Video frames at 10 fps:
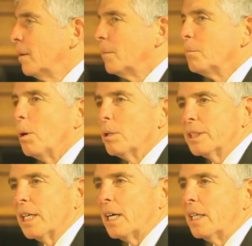Boa
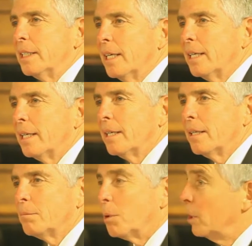tarde,
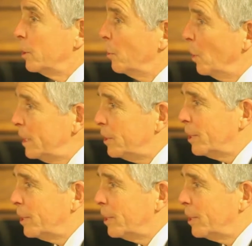boa noite.